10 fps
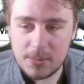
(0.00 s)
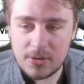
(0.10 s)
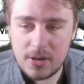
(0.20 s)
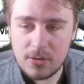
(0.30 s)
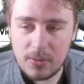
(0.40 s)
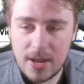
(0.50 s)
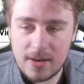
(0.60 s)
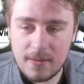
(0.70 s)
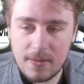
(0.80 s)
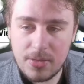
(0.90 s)
to here. We
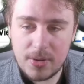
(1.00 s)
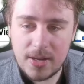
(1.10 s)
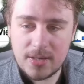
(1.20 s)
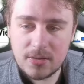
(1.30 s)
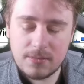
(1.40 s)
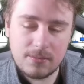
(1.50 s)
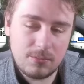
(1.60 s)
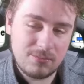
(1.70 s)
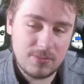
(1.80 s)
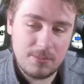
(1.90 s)
had 3 days of
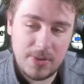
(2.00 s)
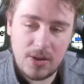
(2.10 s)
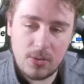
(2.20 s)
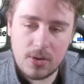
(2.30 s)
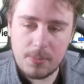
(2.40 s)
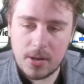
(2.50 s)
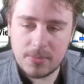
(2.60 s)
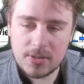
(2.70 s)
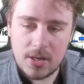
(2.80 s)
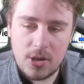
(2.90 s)
mediocre
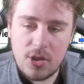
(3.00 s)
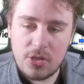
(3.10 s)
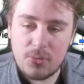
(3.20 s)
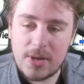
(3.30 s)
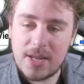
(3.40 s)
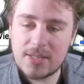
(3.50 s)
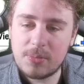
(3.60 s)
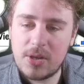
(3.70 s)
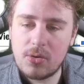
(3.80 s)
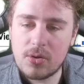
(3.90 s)
pumps, 3 days of
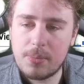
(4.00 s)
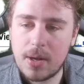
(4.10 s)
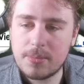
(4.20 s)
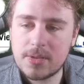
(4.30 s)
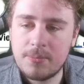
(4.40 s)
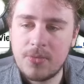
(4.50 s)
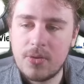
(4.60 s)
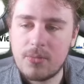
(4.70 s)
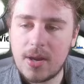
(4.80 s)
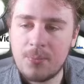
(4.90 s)
mediocre pumps,
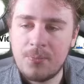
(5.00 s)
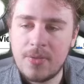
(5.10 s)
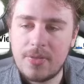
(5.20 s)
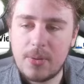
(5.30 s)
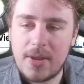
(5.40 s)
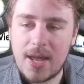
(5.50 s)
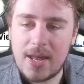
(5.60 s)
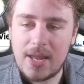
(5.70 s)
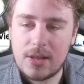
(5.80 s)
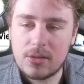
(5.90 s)
right? Then we
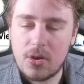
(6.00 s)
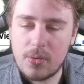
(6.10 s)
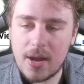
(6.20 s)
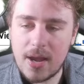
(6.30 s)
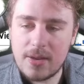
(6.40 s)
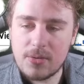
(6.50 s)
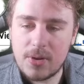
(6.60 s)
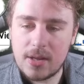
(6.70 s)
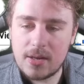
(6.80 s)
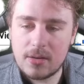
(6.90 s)
had a lower high created,